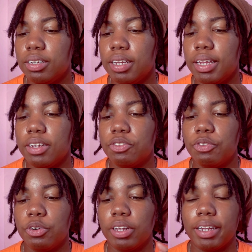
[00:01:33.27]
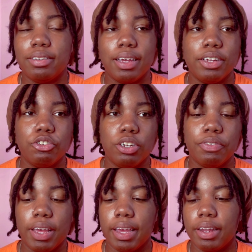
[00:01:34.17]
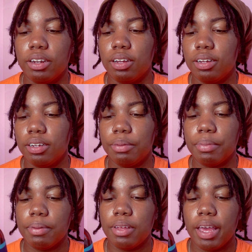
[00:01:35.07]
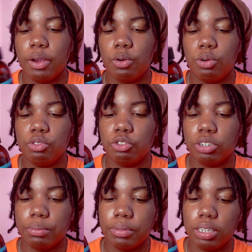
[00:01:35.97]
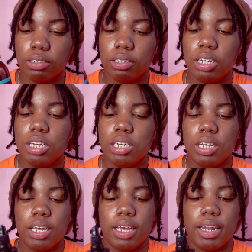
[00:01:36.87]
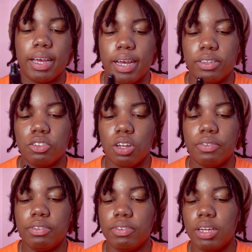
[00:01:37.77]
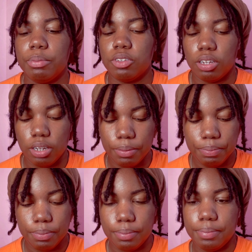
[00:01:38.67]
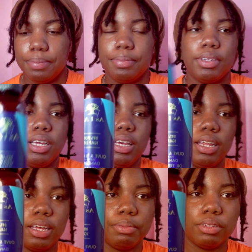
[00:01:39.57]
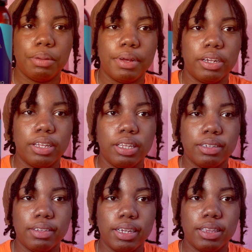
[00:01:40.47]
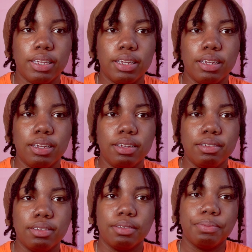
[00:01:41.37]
it's for like dandruff and hair oil treatment. And I got this off of Amazon. And it comes in a bottle that looks like this.